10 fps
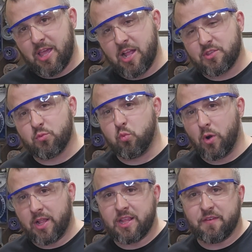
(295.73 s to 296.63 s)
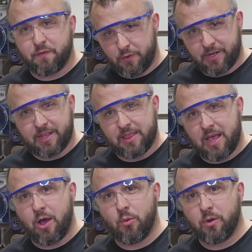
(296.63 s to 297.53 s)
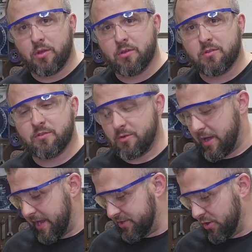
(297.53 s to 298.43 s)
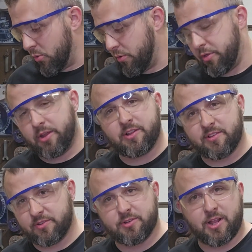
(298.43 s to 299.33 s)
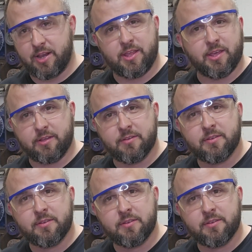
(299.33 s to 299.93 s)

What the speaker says: it's really freaking loud, so I don't think that's a good idea.